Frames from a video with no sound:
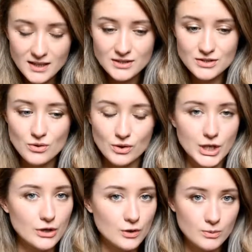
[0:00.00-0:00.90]
it's not
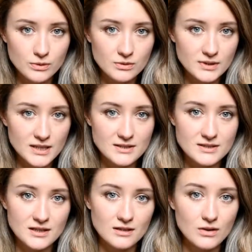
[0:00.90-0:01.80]
curable. It's
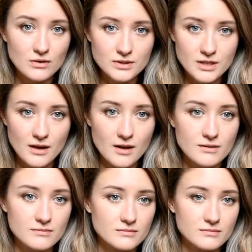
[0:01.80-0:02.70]
a
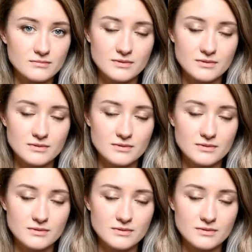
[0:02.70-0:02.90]
long-term